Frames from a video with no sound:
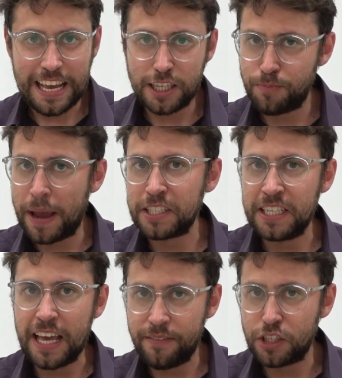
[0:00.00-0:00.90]

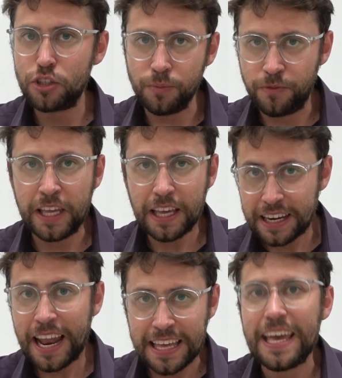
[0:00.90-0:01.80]
especially if it's something
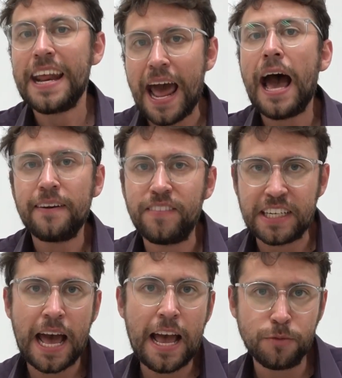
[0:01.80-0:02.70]
like an
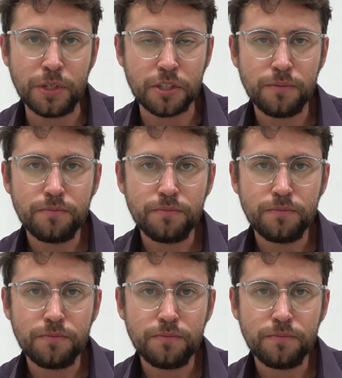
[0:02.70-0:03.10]
advertisement.